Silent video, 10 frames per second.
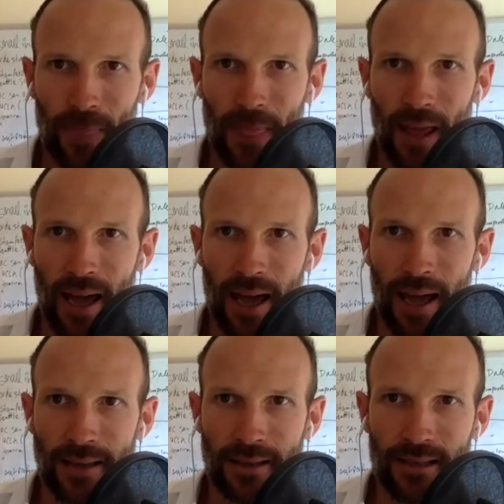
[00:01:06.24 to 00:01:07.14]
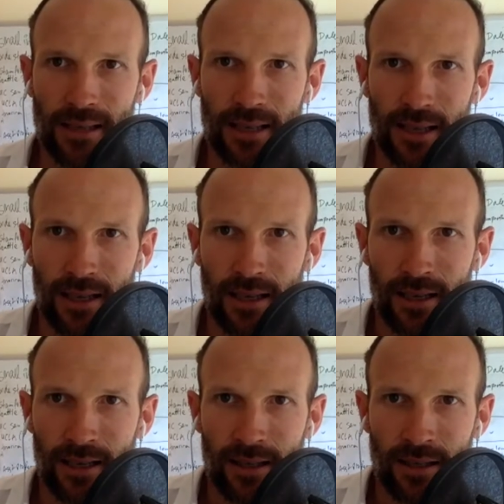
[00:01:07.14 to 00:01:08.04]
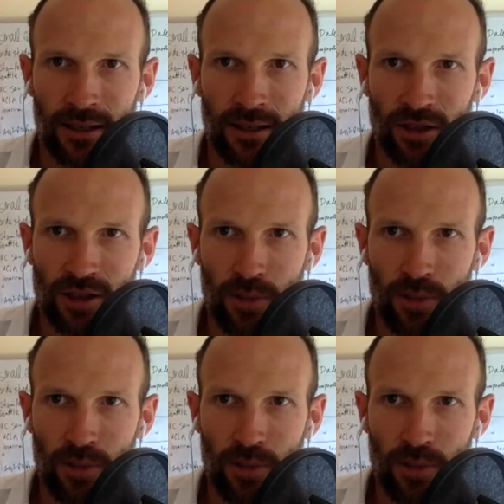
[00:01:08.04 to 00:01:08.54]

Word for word: And Dr.